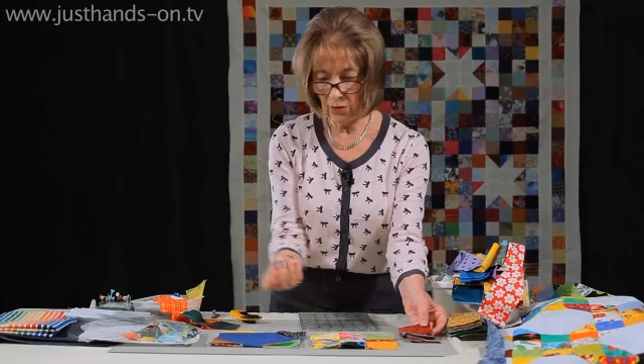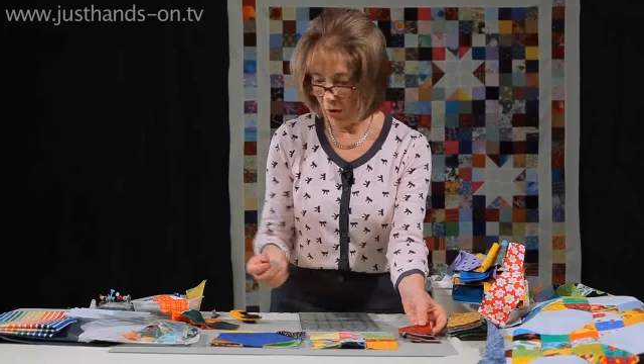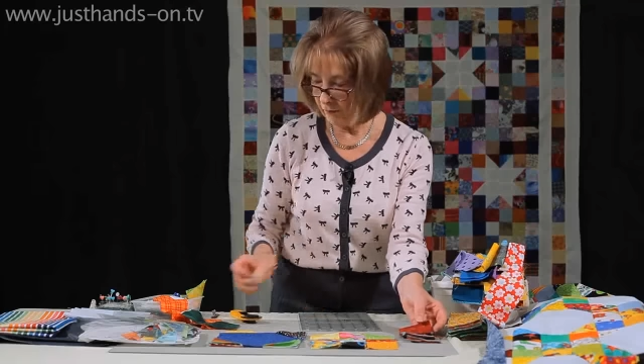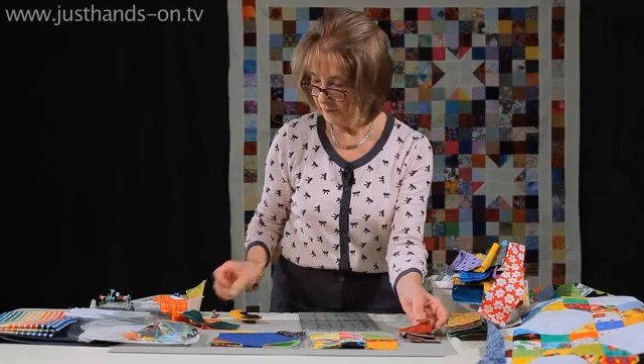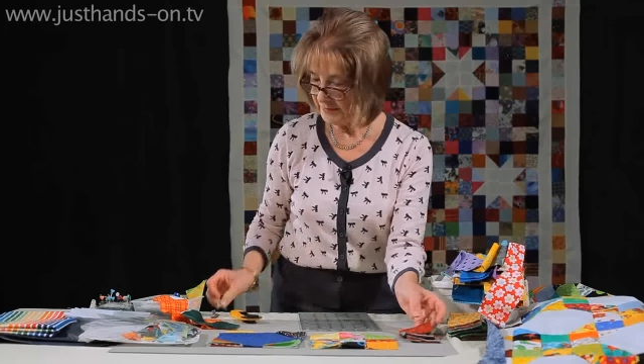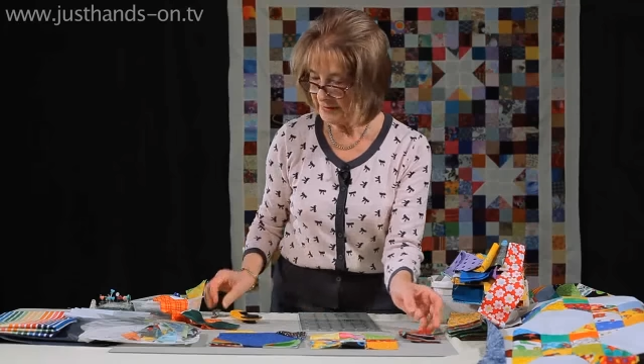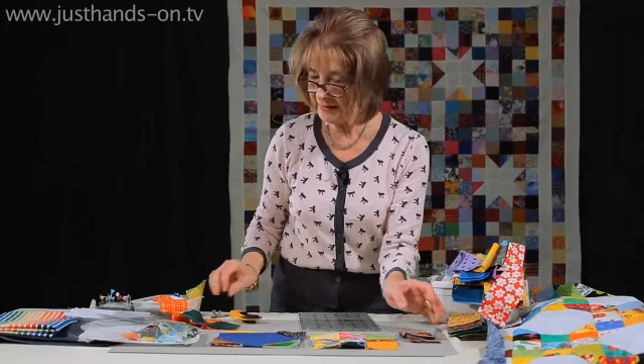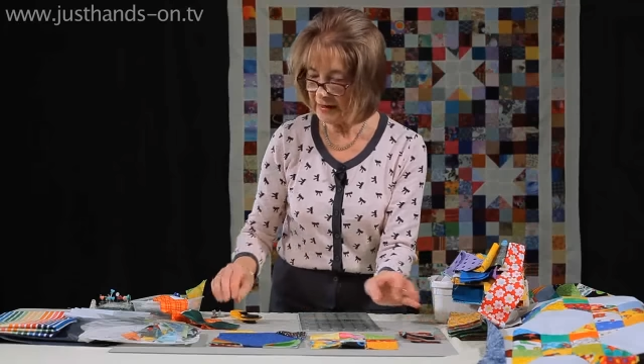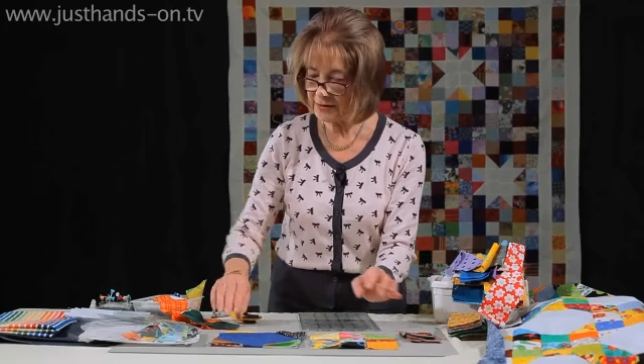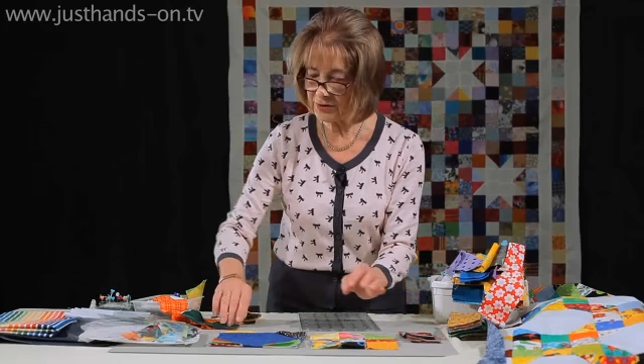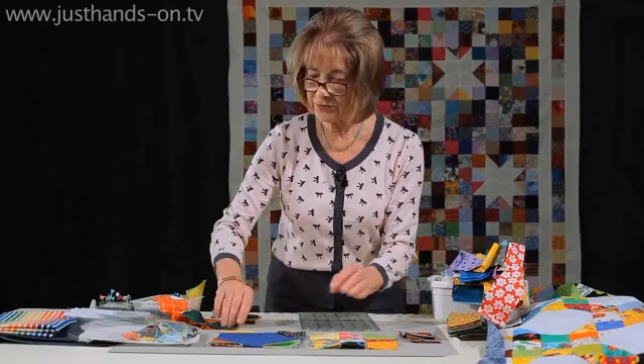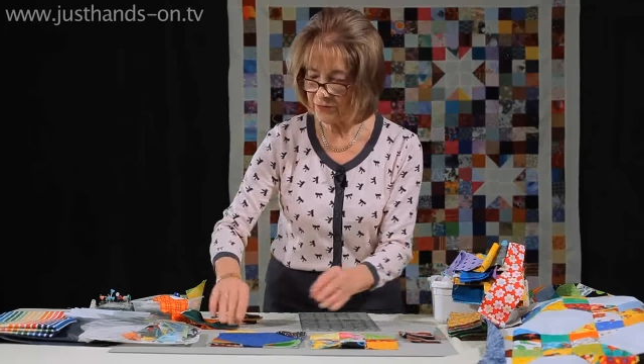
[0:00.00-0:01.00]
obviously
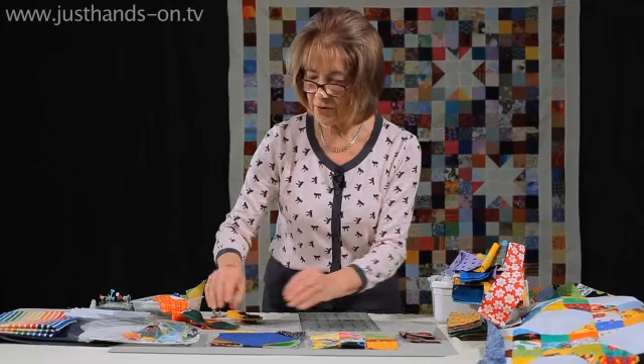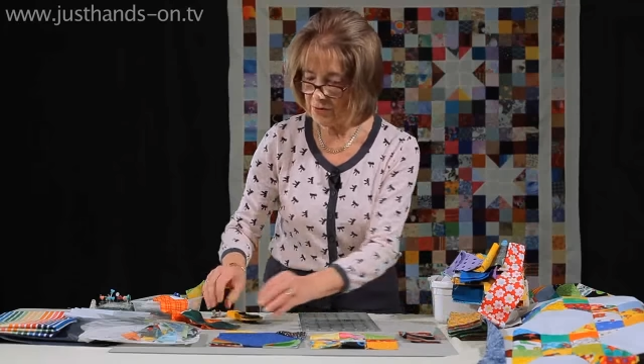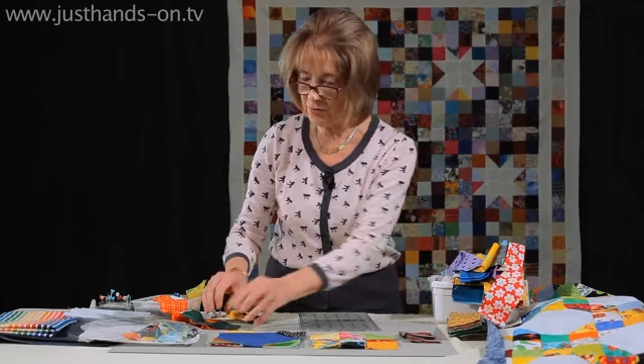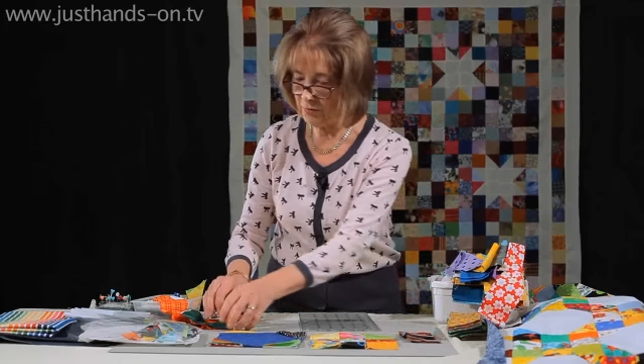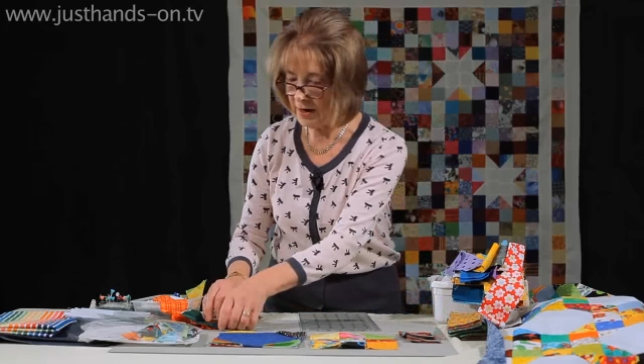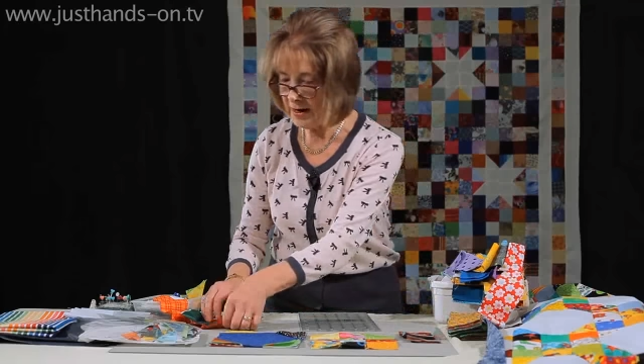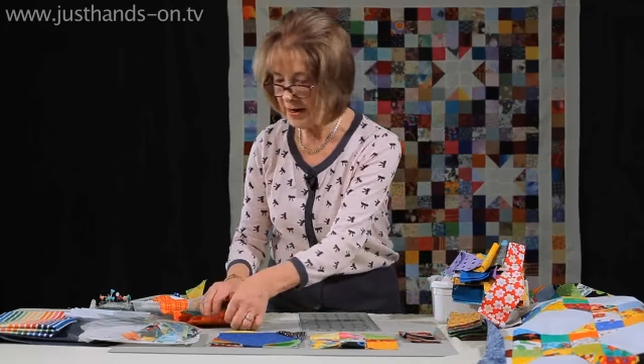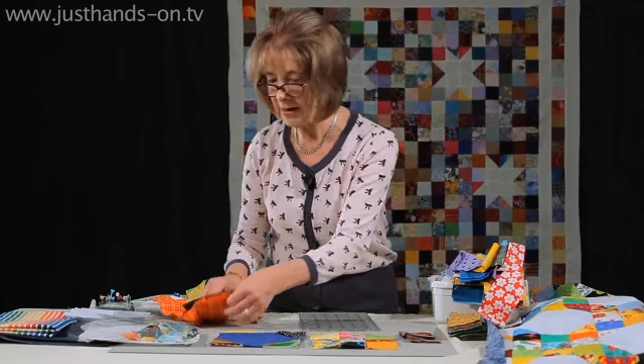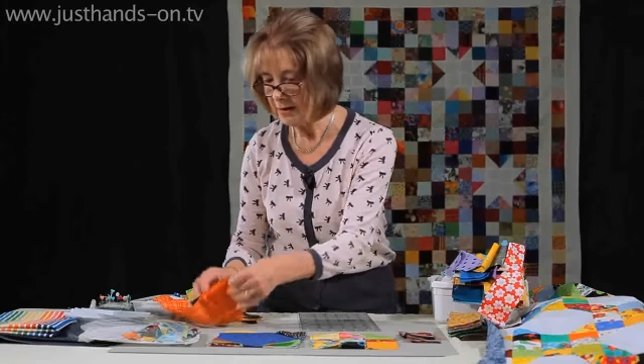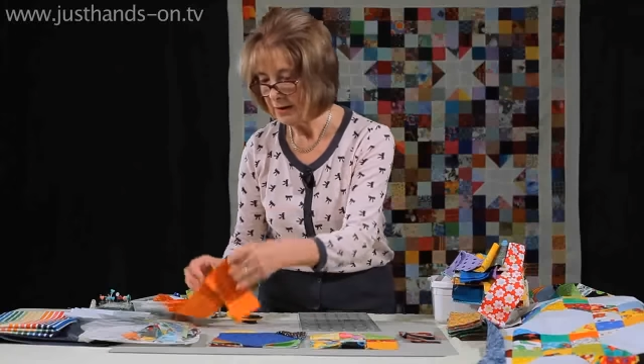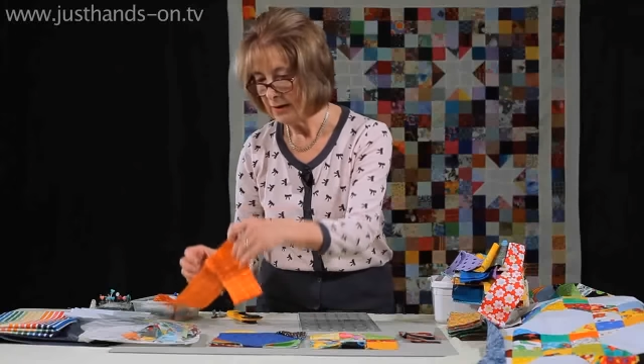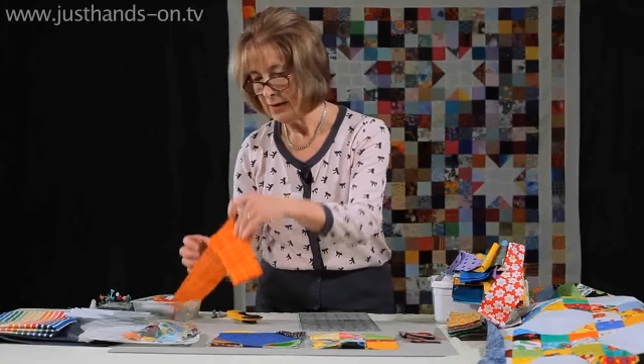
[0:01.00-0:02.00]
gets thrown
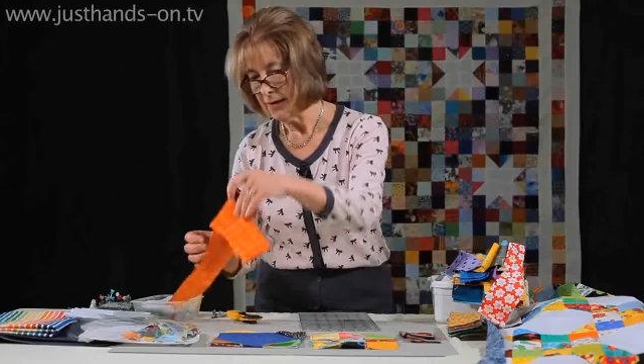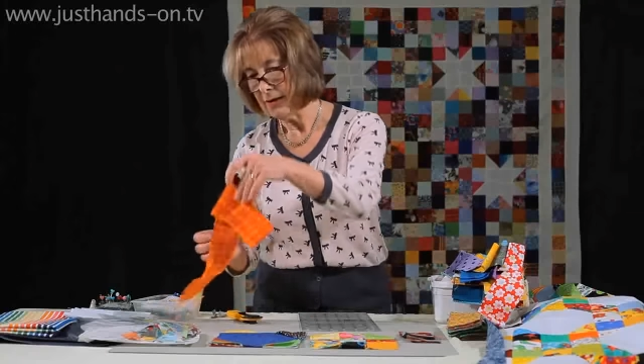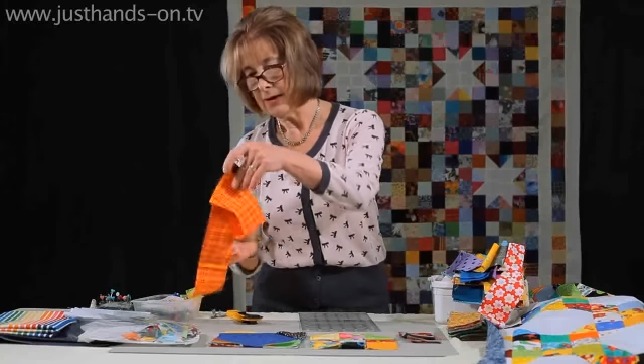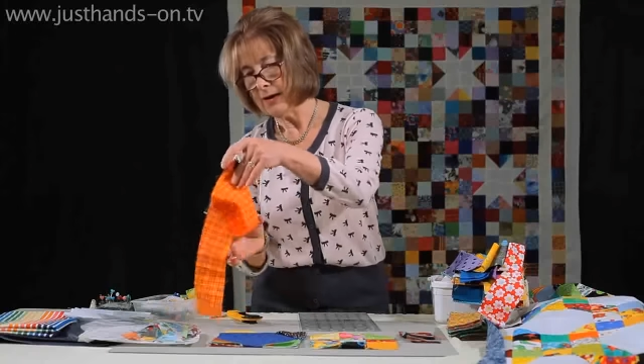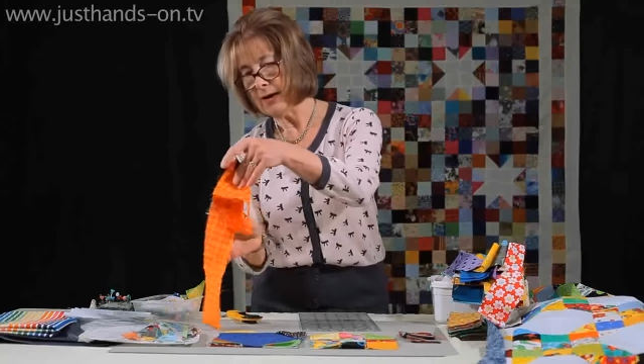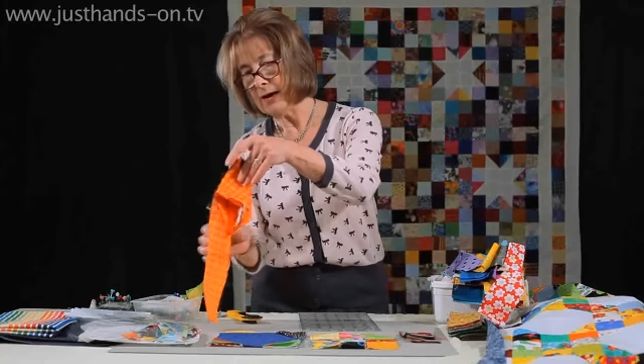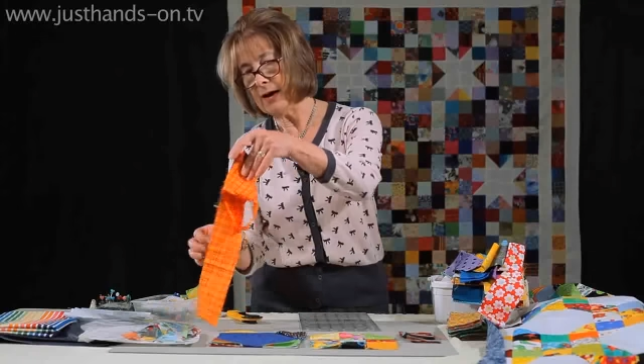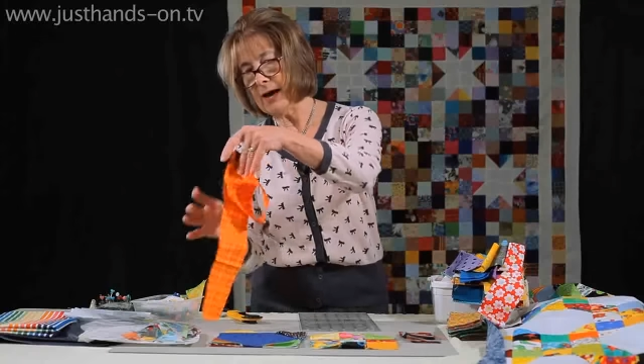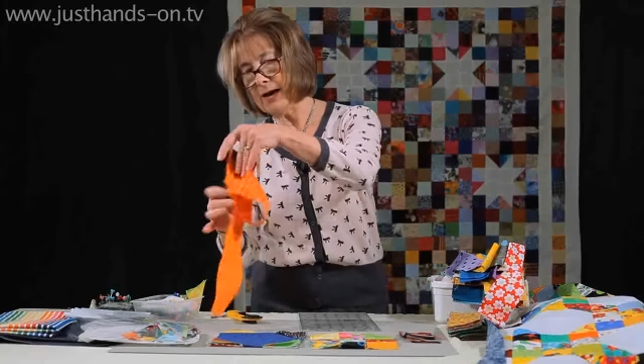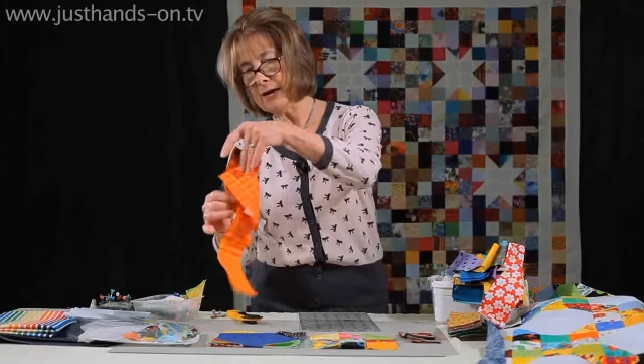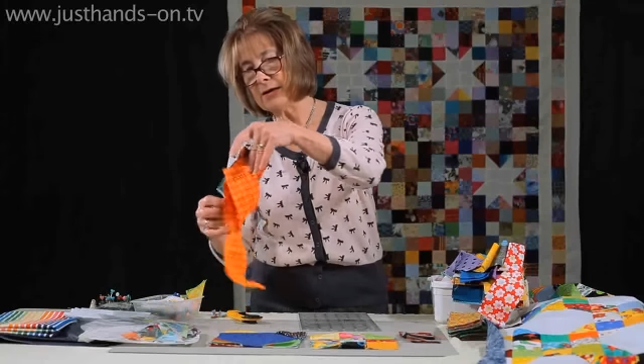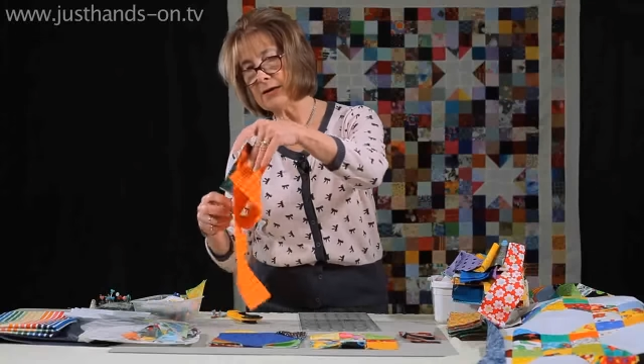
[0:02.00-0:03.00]
away,
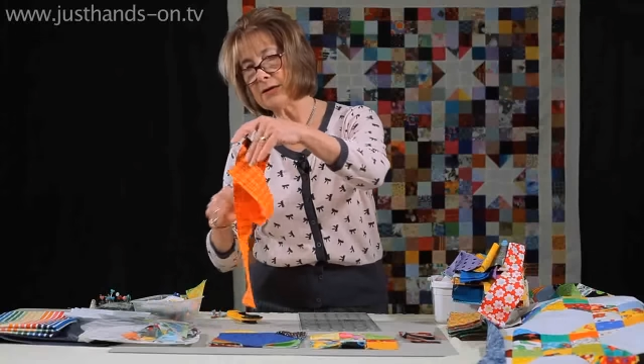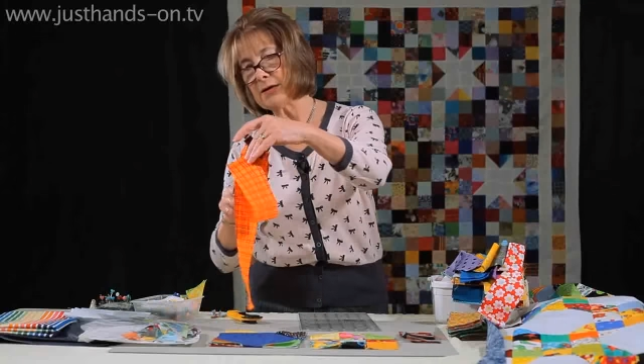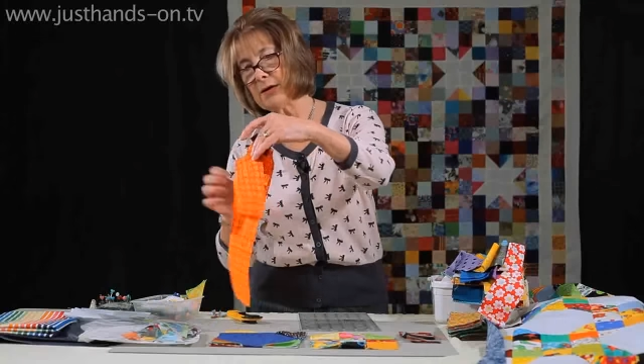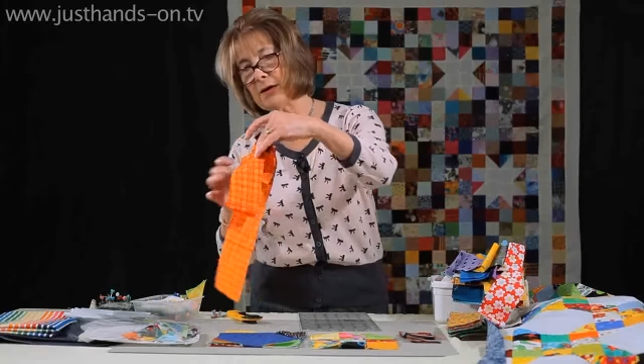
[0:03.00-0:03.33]
and